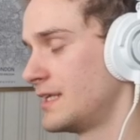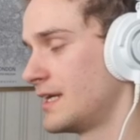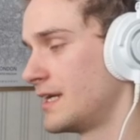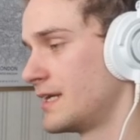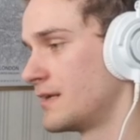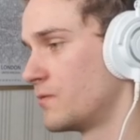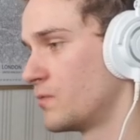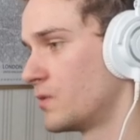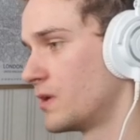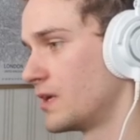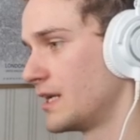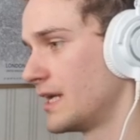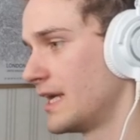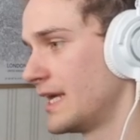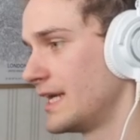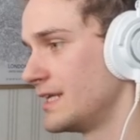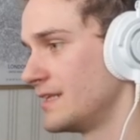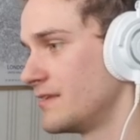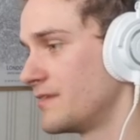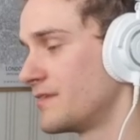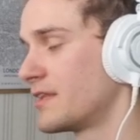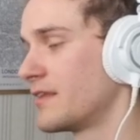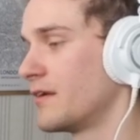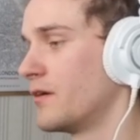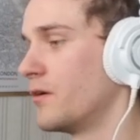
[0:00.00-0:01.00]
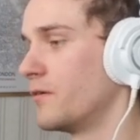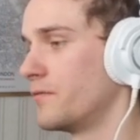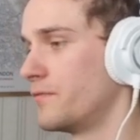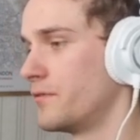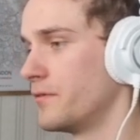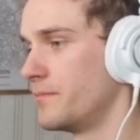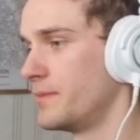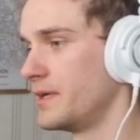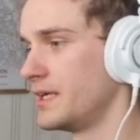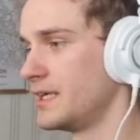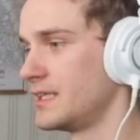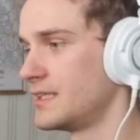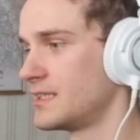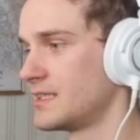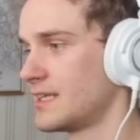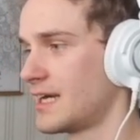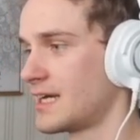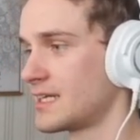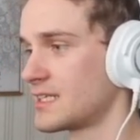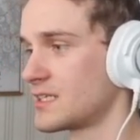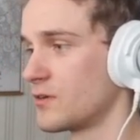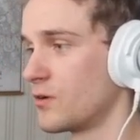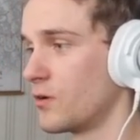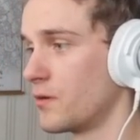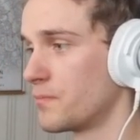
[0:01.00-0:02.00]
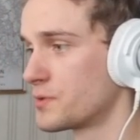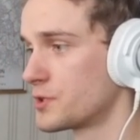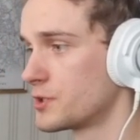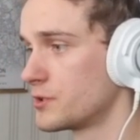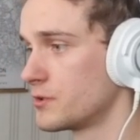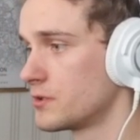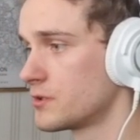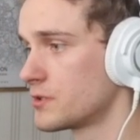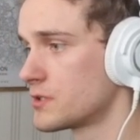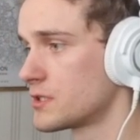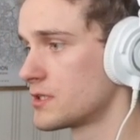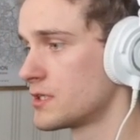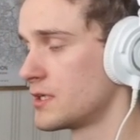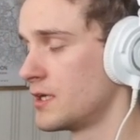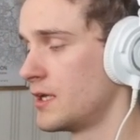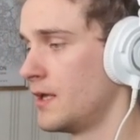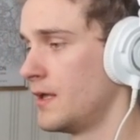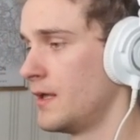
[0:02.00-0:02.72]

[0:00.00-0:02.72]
and 1/8 of a beat as options.